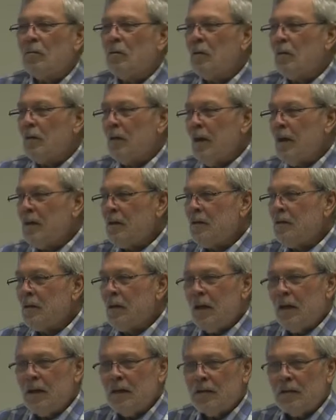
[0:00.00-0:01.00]
Well, thank you,
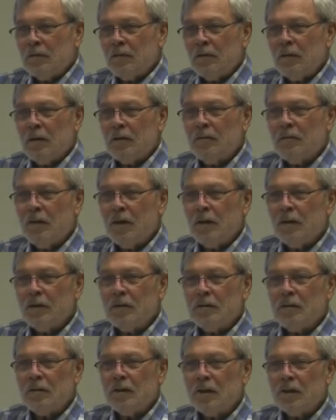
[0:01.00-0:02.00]
Kathy, for that fine
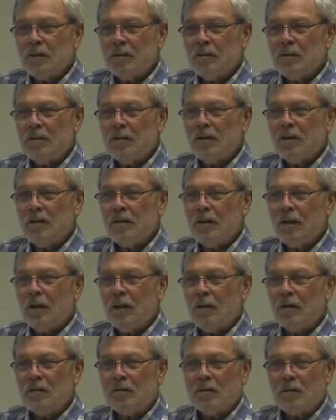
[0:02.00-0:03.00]
introduction, and
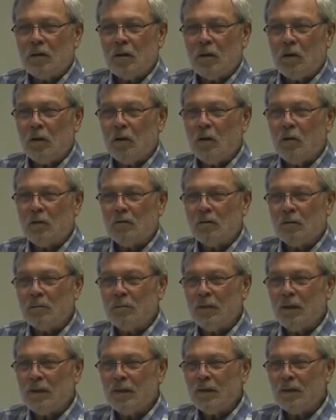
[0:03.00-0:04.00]
uh, hello,
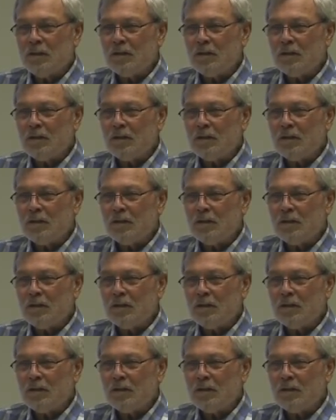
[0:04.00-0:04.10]
everybody.